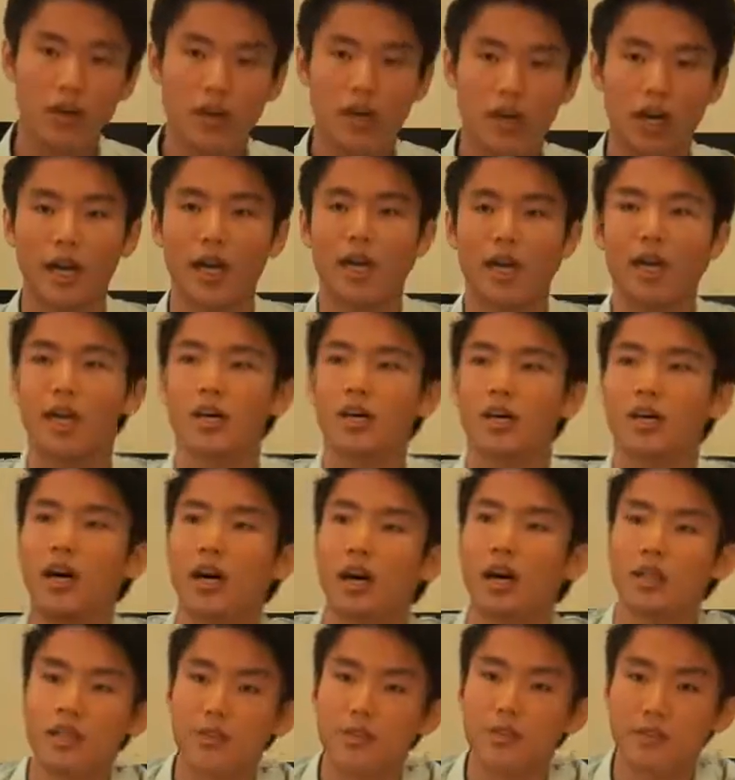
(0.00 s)
I uh,
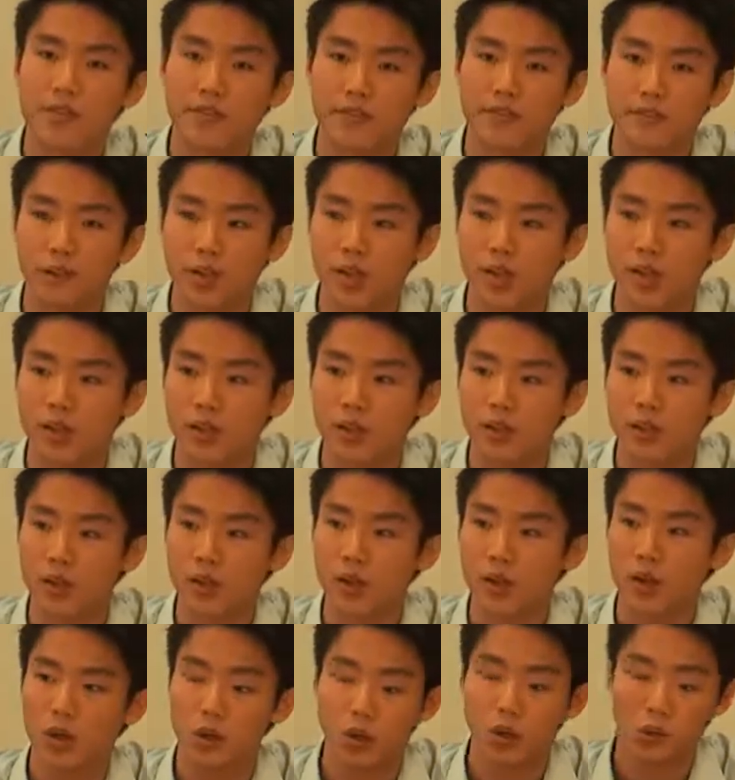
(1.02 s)
sometimes I feel like
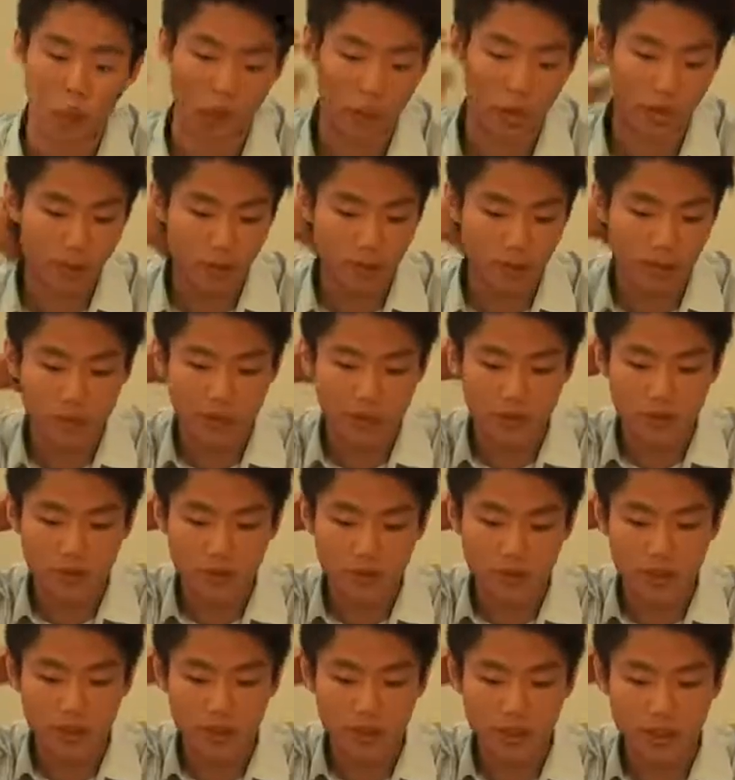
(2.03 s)
one of the main things
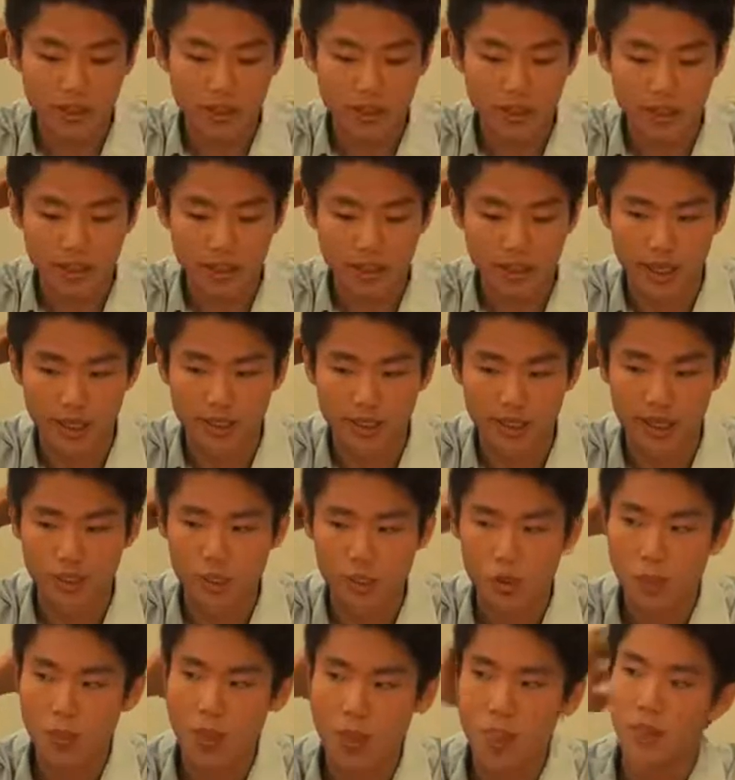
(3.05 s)
for me is that
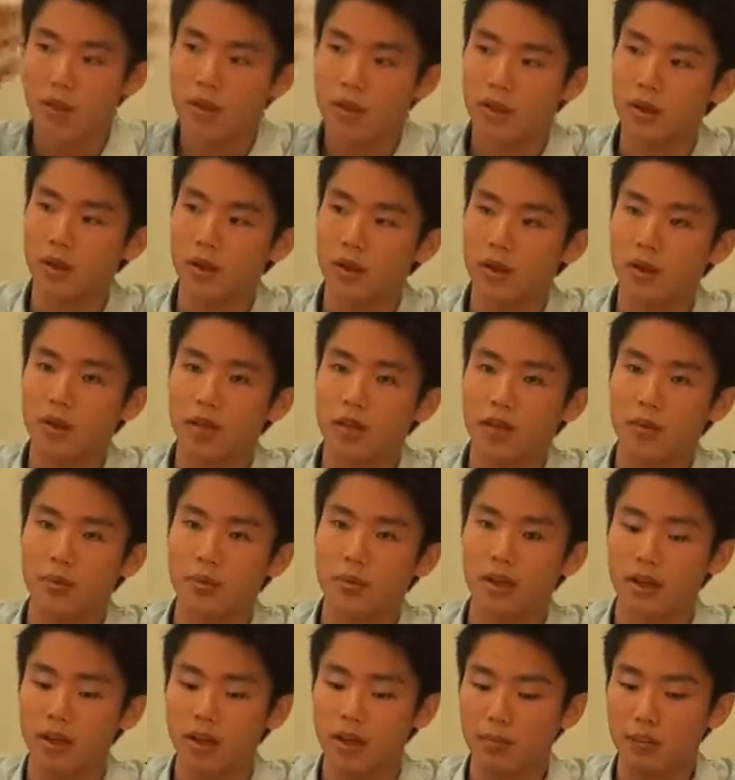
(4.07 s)
in
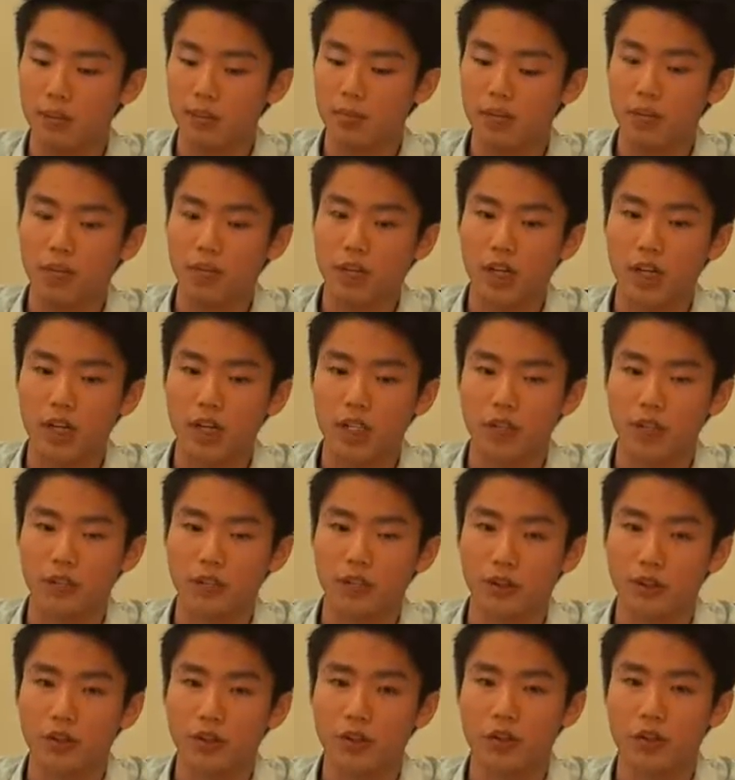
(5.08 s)
my in my first collection of
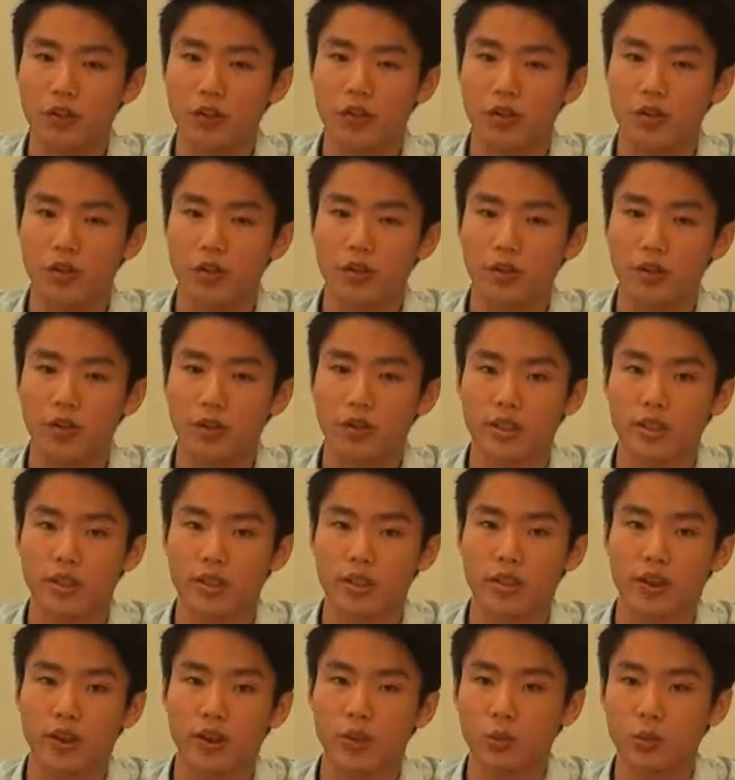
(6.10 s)
poetry, I always wanted
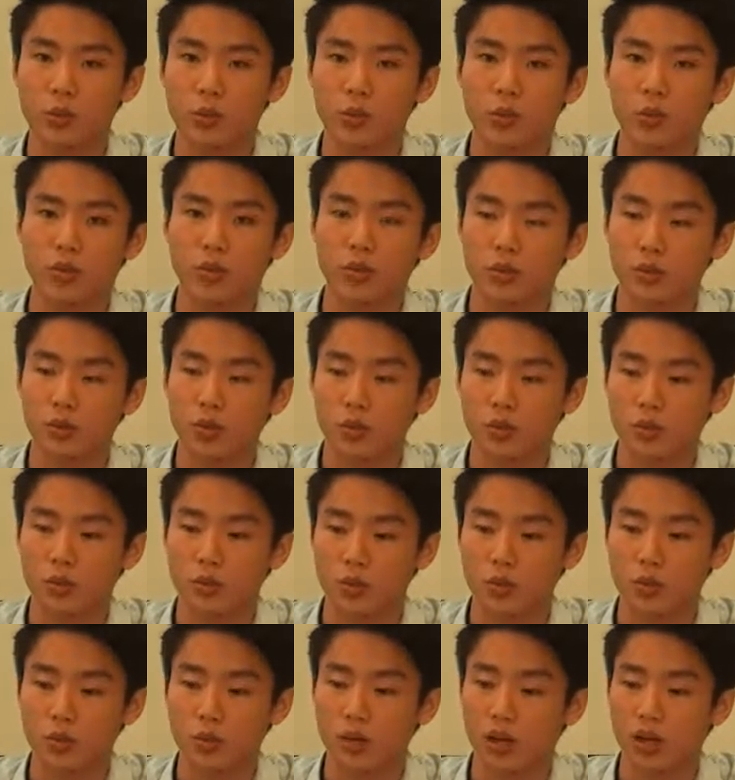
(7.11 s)
I always wanted
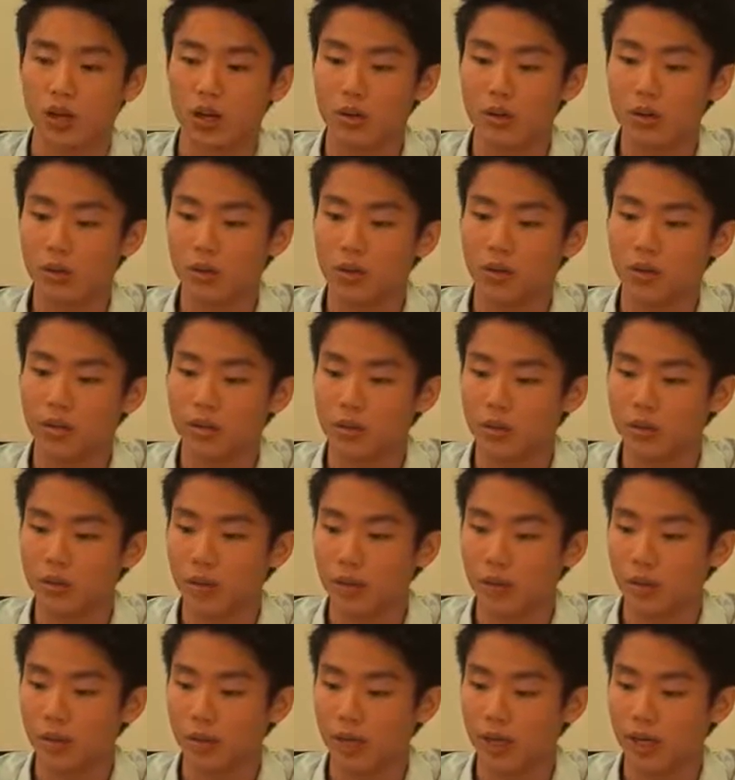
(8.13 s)
to I always wanted to
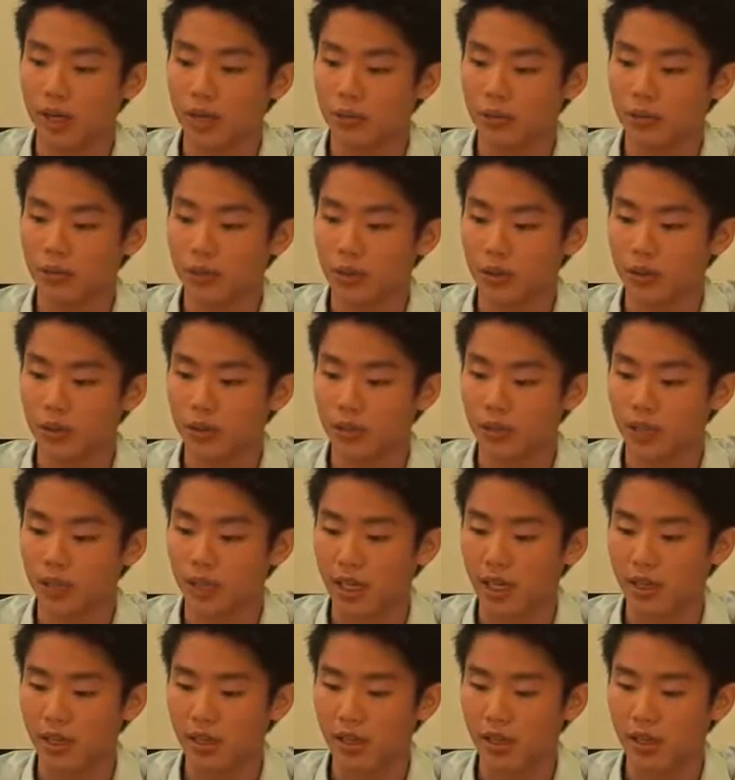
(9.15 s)
write poetry that